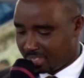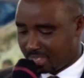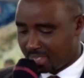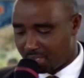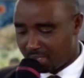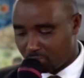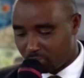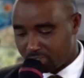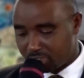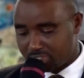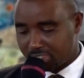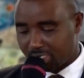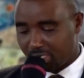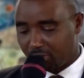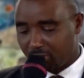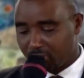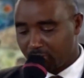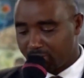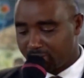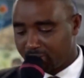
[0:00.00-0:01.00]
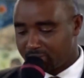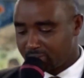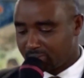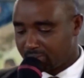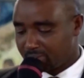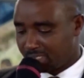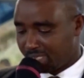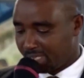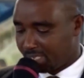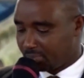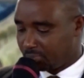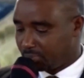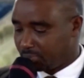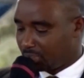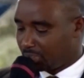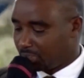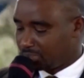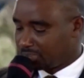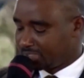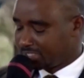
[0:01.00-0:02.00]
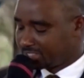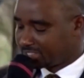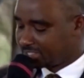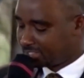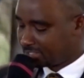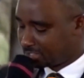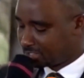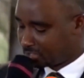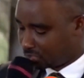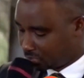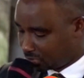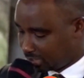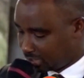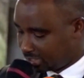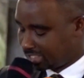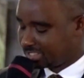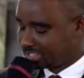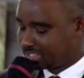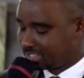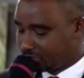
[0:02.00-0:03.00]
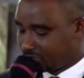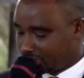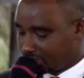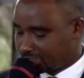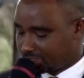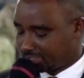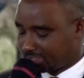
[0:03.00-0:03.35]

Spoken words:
which I always and will always truly treasure.